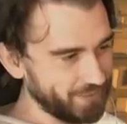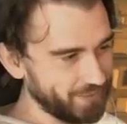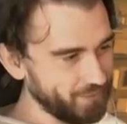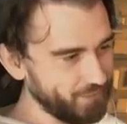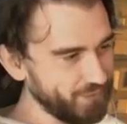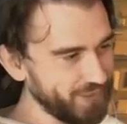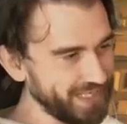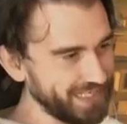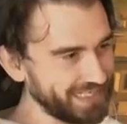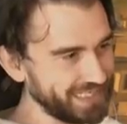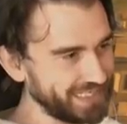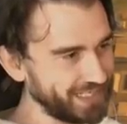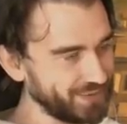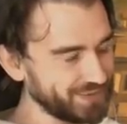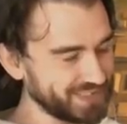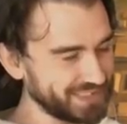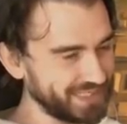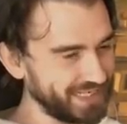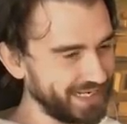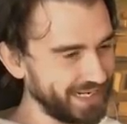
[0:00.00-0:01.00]
I'm really
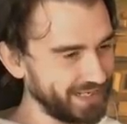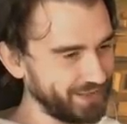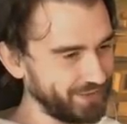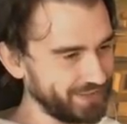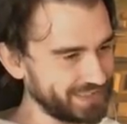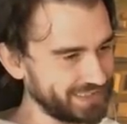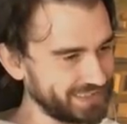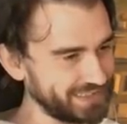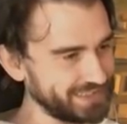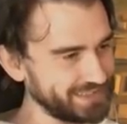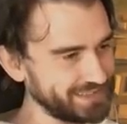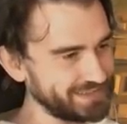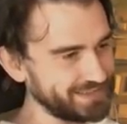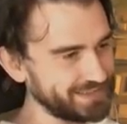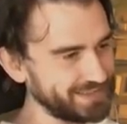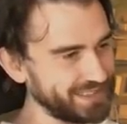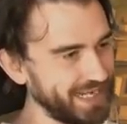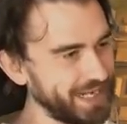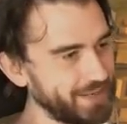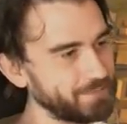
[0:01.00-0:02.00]
close to dying, honestly.
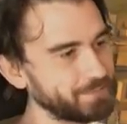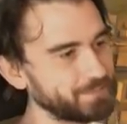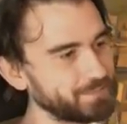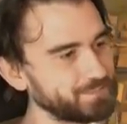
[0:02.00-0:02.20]
Okay?